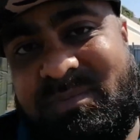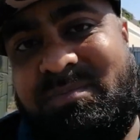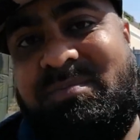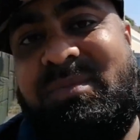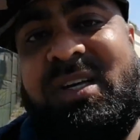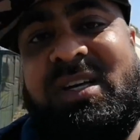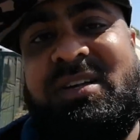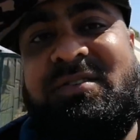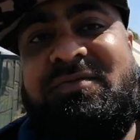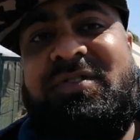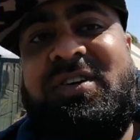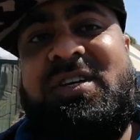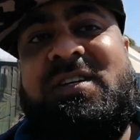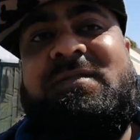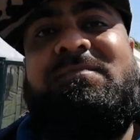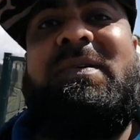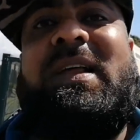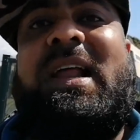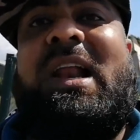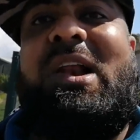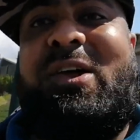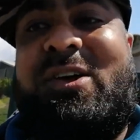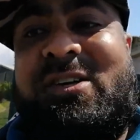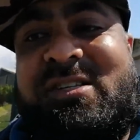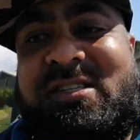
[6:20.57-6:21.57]
motherfish,
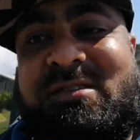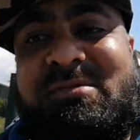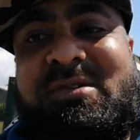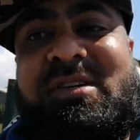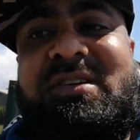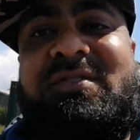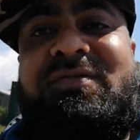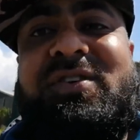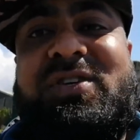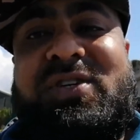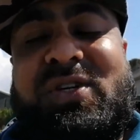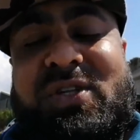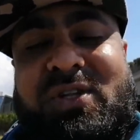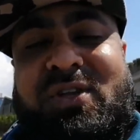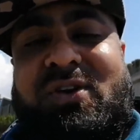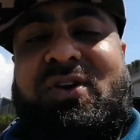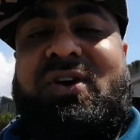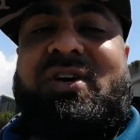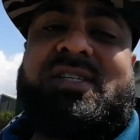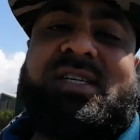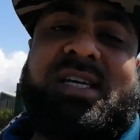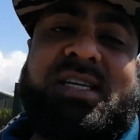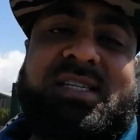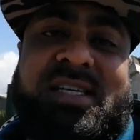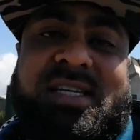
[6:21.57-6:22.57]
but I lost the motherfish on the
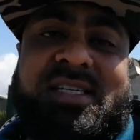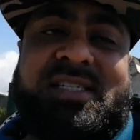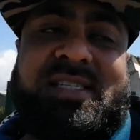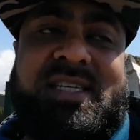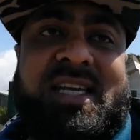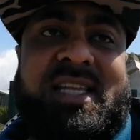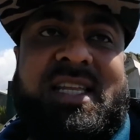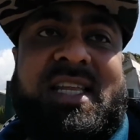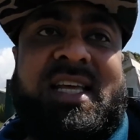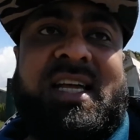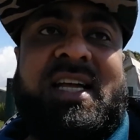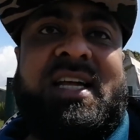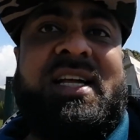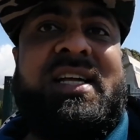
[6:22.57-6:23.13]
rocks, as I said.